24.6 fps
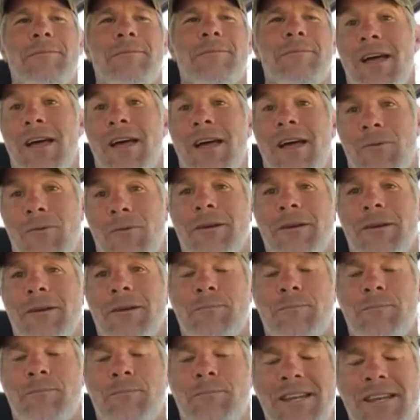No.
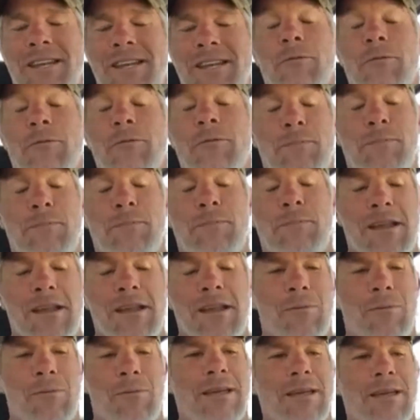It would be
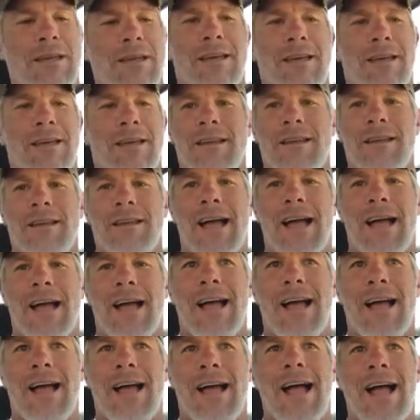no. And
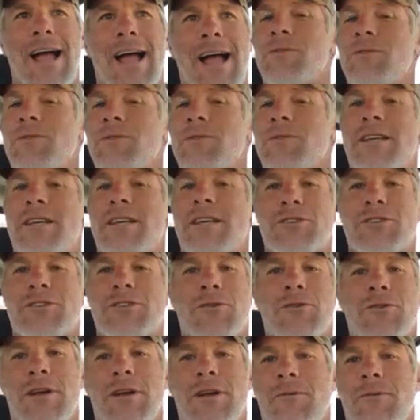I don't
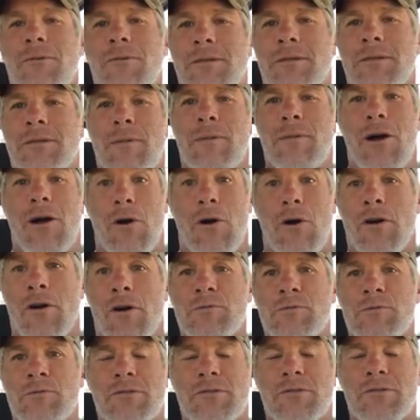disagree with my
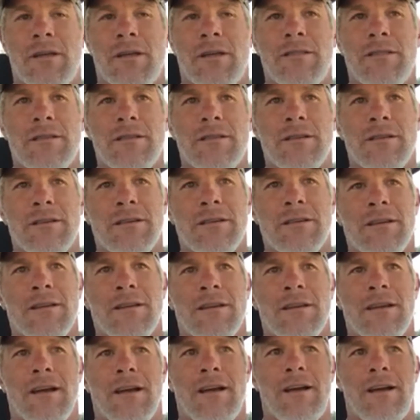arm strength.
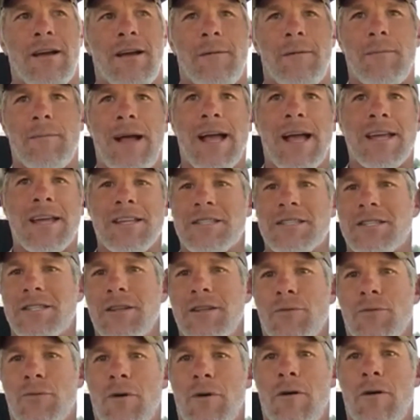I could
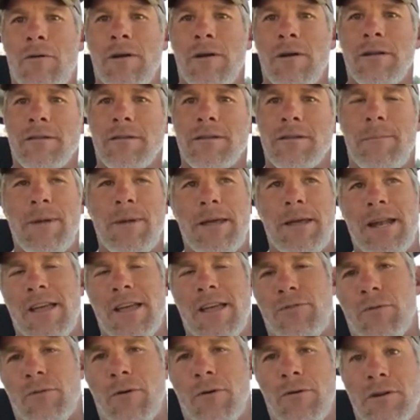still throw it. I may
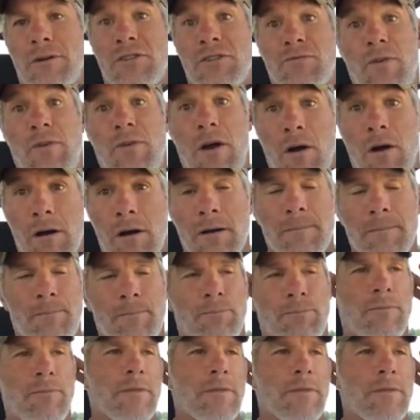not throw it as far,